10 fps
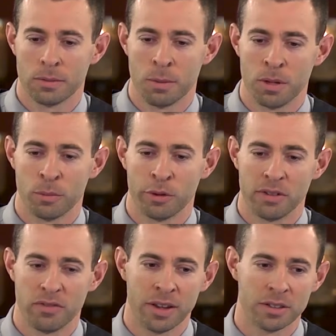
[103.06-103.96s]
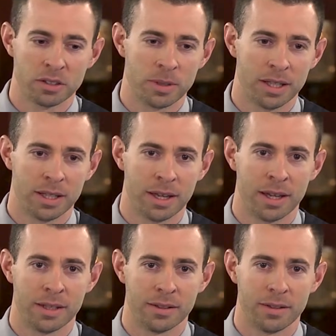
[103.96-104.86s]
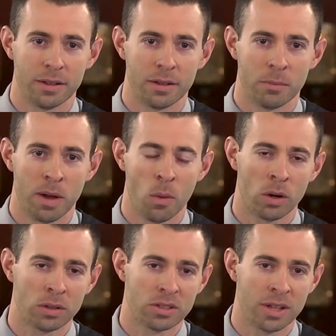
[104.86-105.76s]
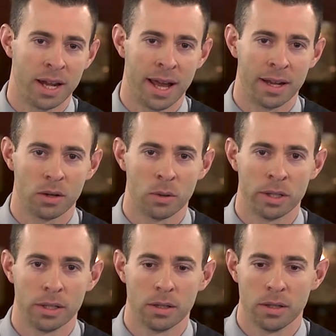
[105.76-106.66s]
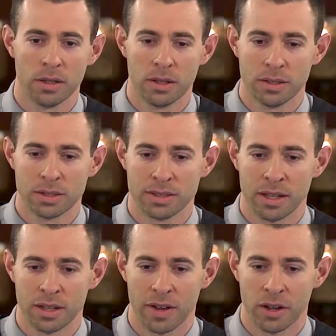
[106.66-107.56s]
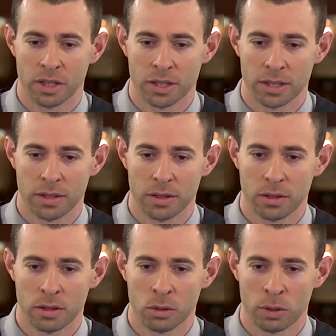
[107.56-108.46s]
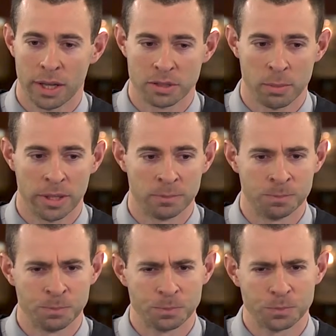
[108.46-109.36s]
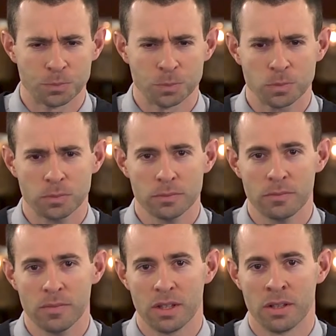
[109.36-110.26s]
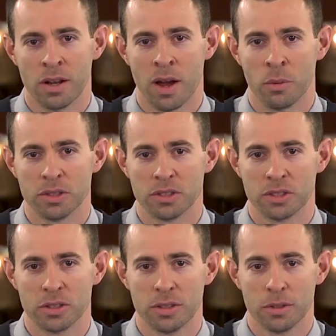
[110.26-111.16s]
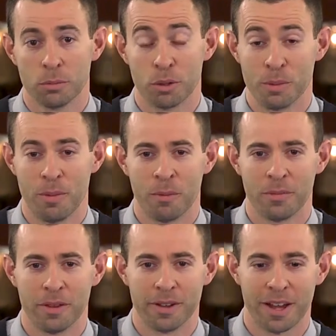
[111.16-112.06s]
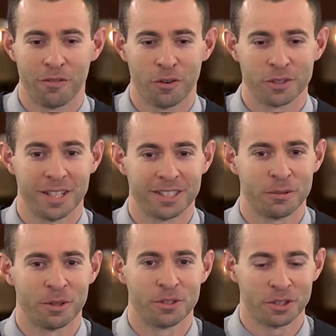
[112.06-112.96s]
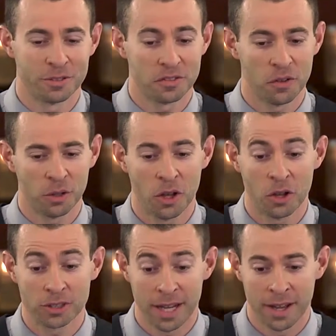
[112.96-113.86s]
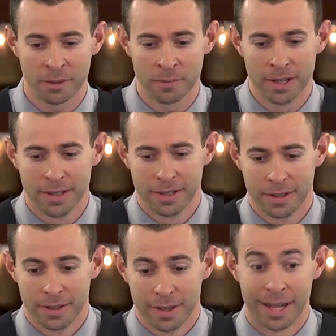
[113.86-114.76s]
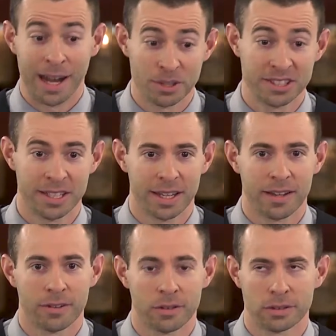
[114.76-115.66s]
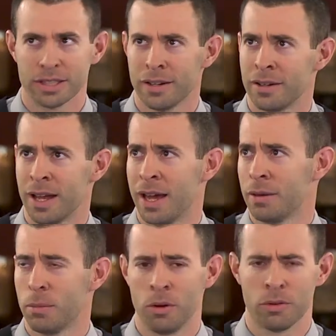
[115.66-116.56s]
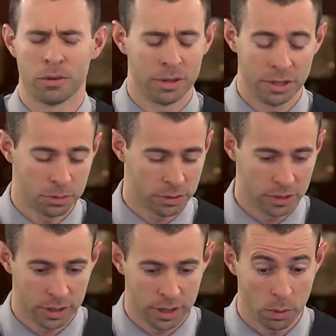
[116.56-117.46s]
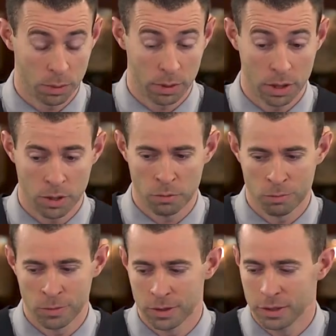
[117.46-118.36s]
memory fails me, and my words are not adequate to tell of how good the Lord has been. You know, I was pretty bummed that we had our first testimony service for a long time, and I was sick, or Sarah and I both, or Elise were sick, we were at home,